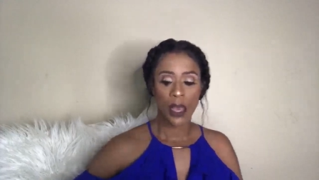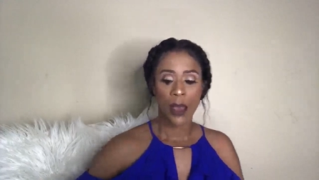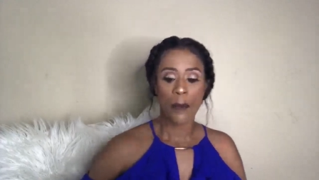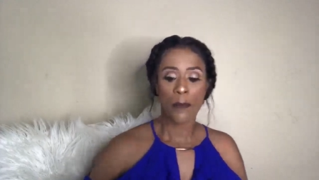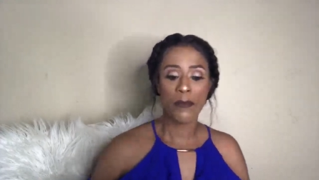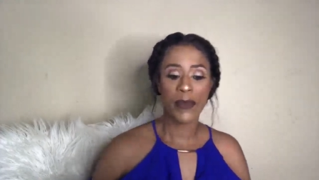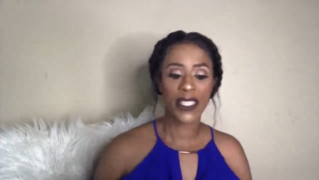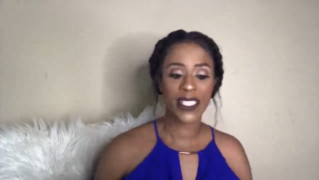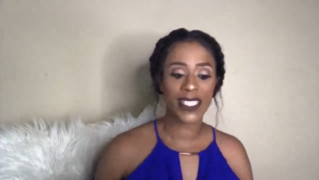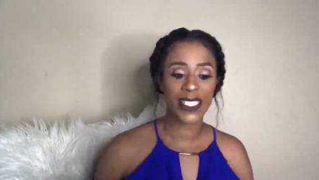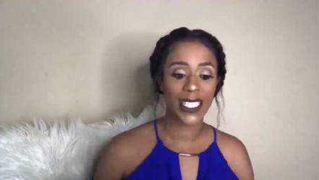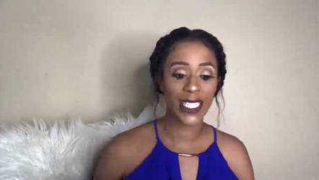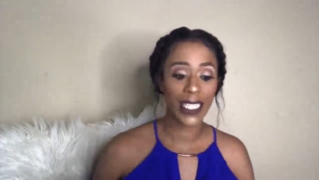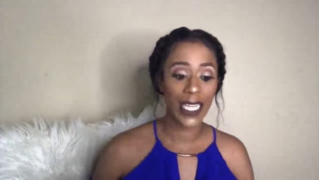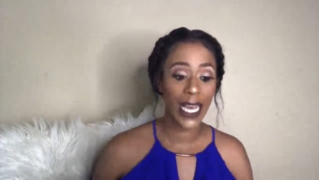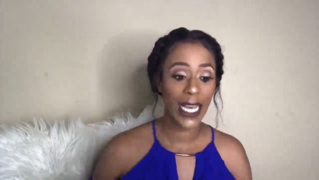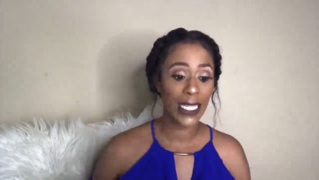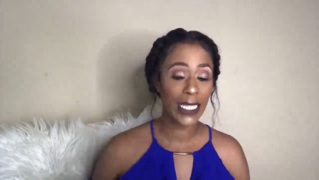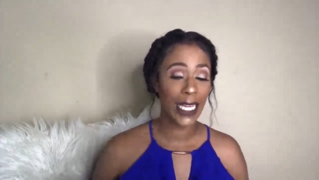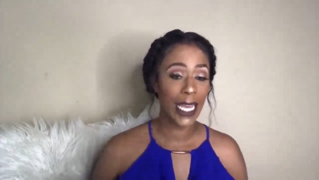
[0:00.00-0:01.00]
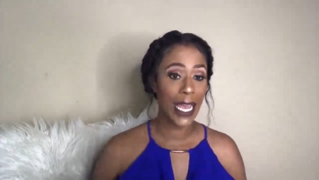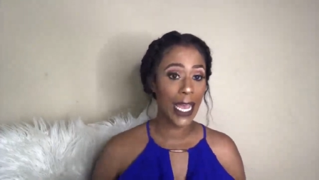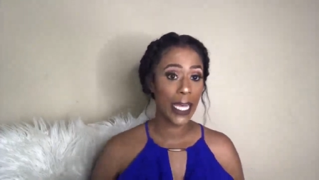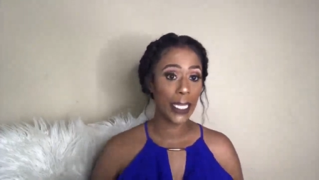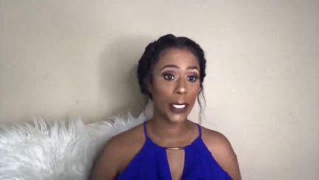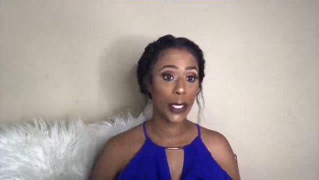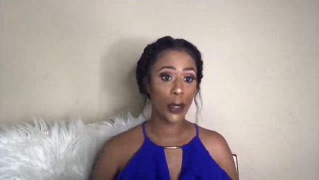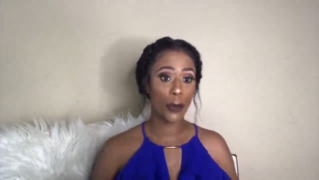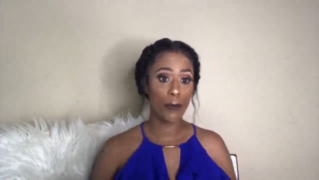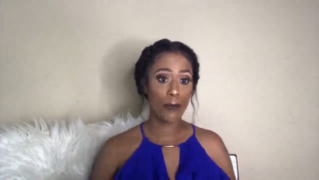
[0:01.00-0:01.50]
Miss Delilah had
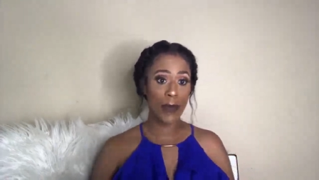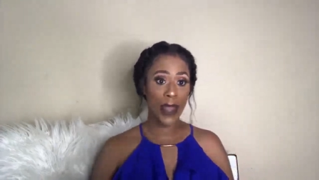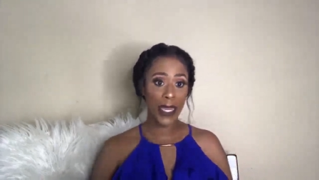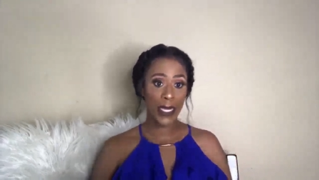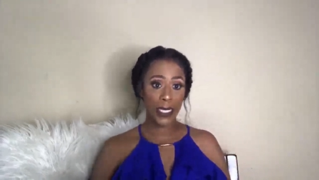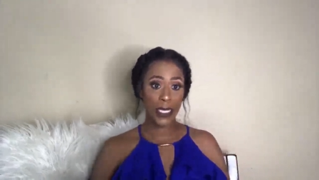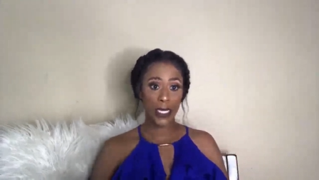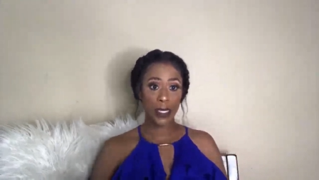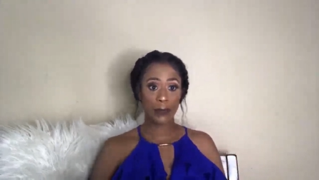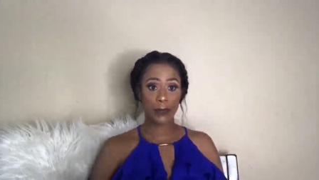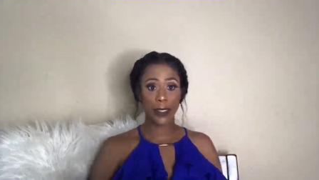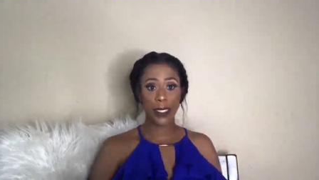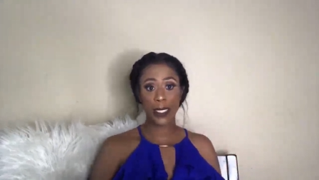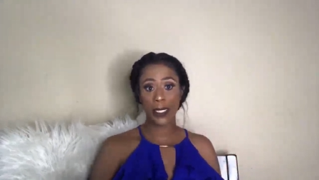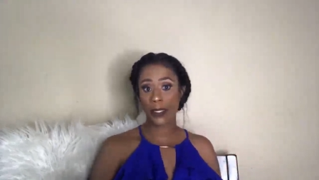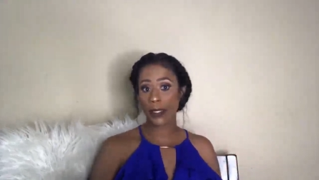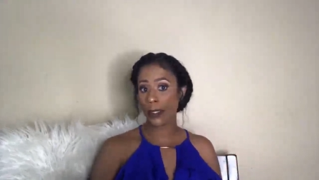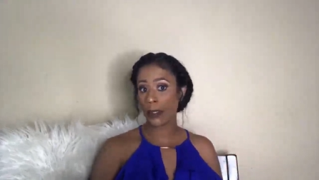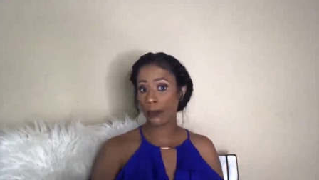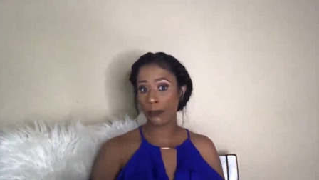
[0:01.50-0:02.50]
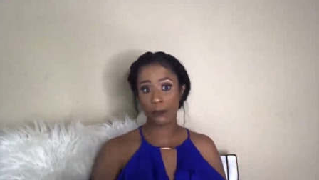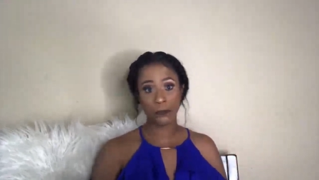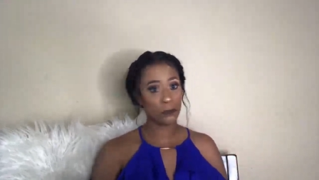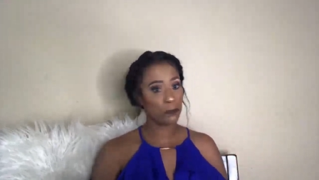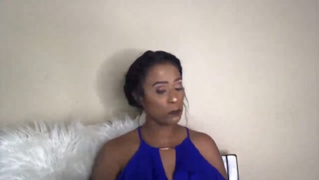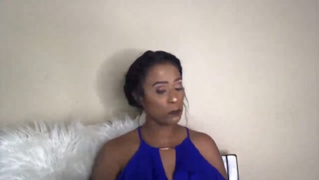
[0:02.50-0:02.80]
her makeup done.